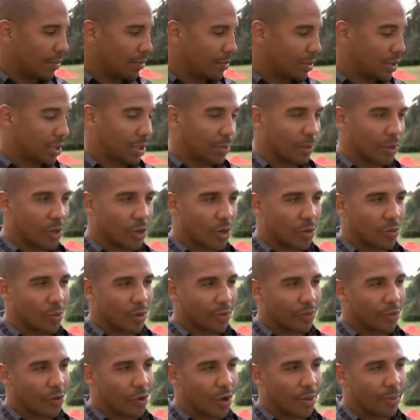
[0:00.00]
Similar to
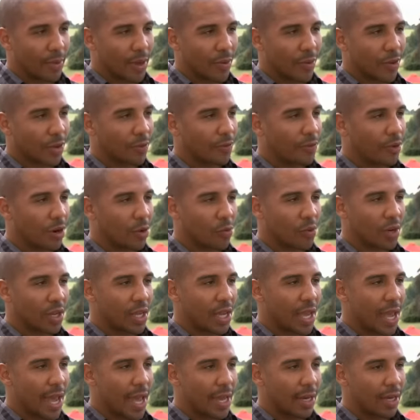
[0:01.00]
when Floyd Mayweather fought
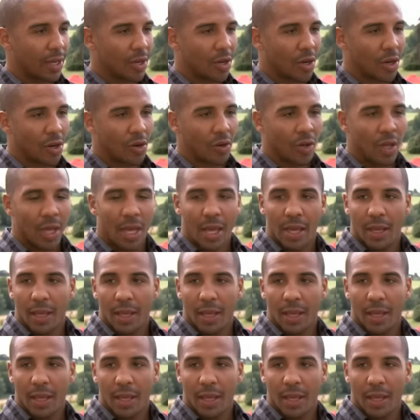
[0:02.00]
Ricky Hatton, you know,